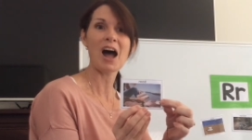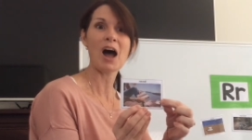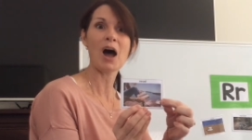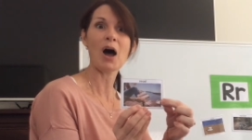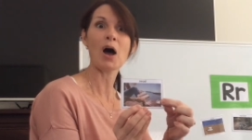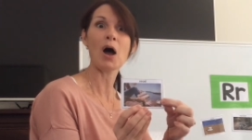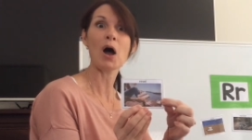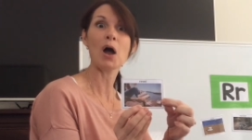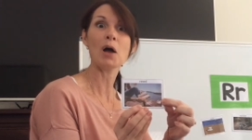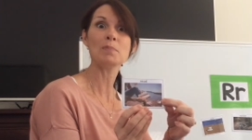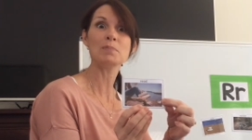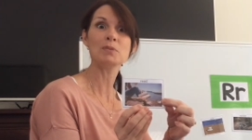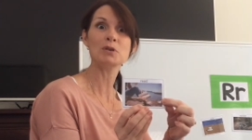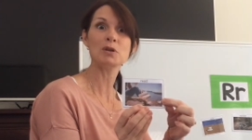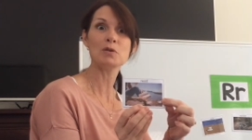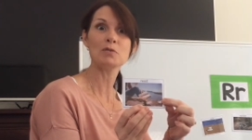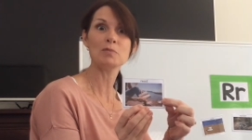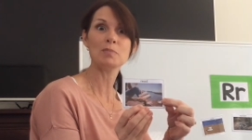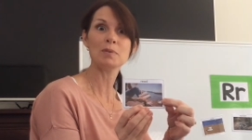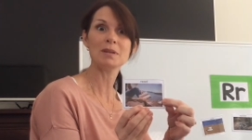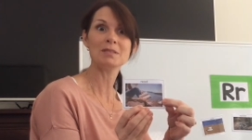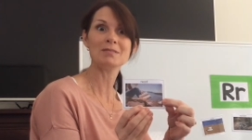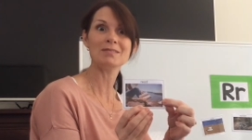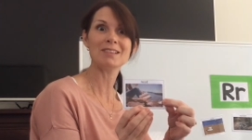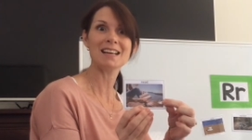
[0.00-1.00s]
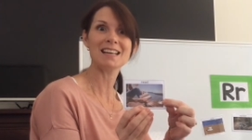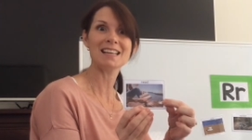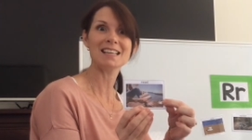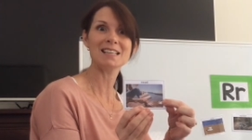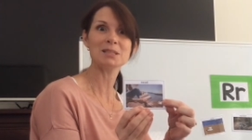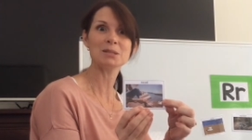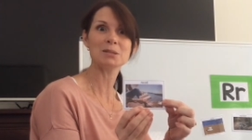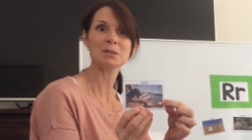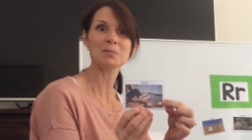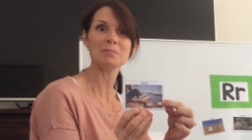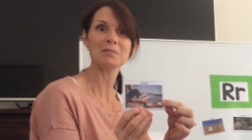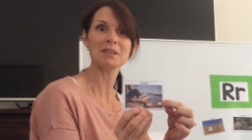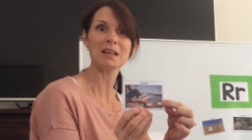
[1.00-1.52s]
I hope you've been reading
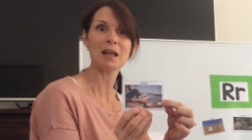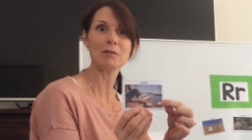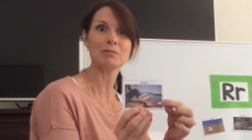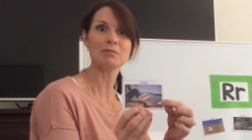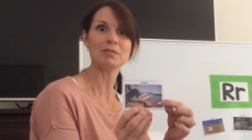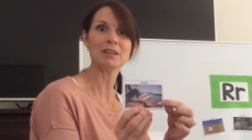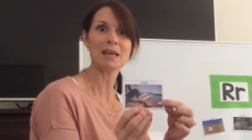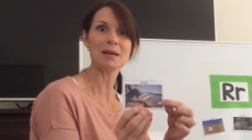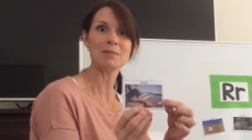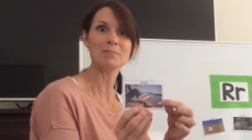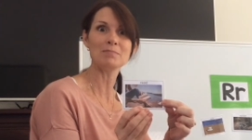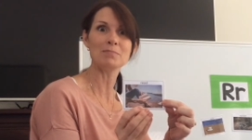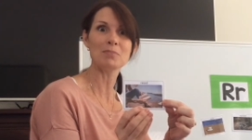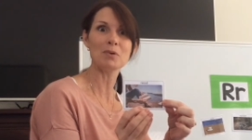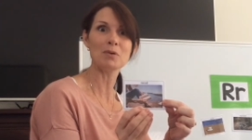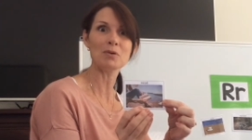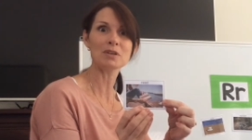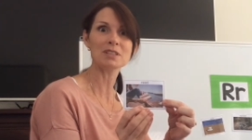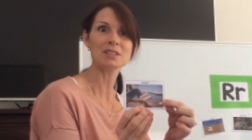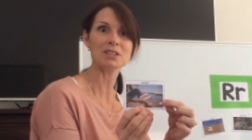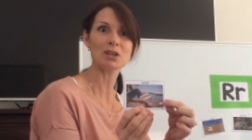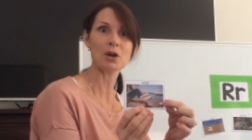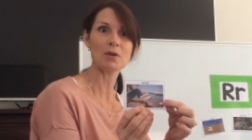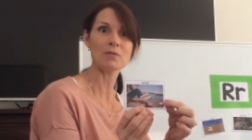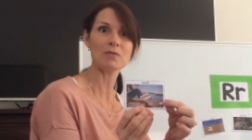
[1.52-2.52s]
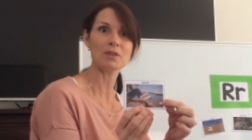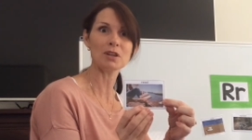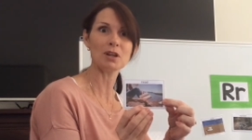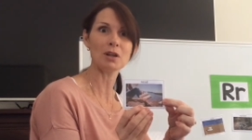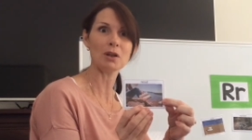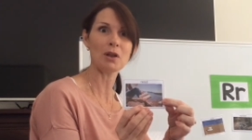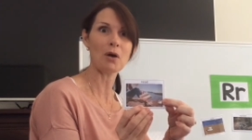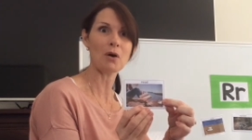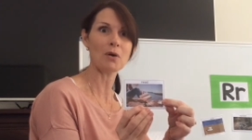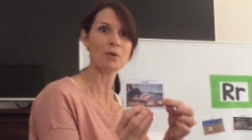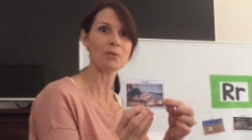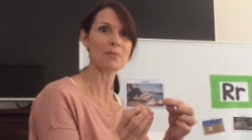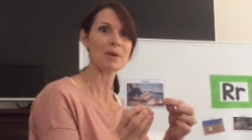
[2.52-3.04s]
some lovely books over the
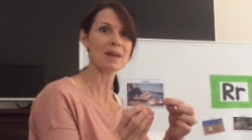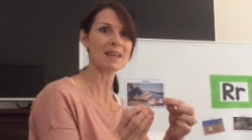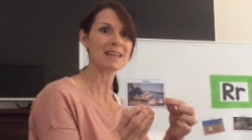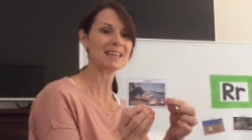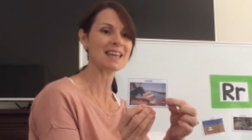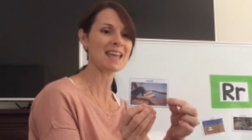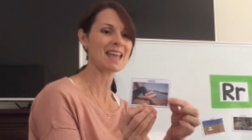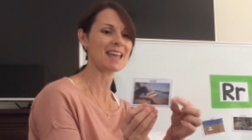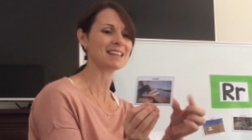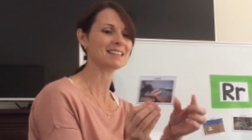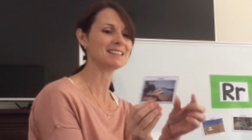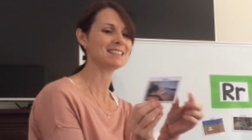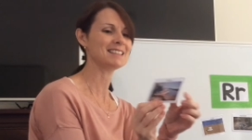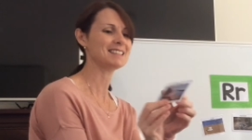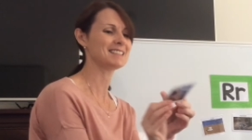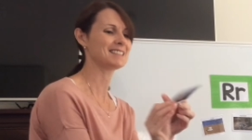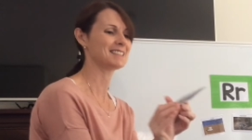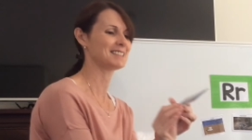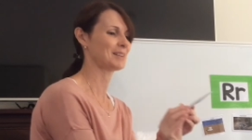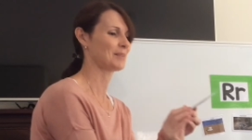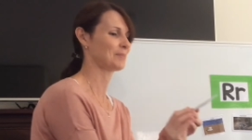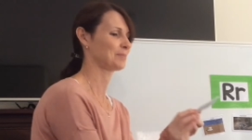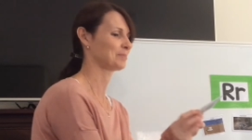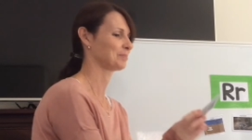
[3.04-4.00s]
long weekend.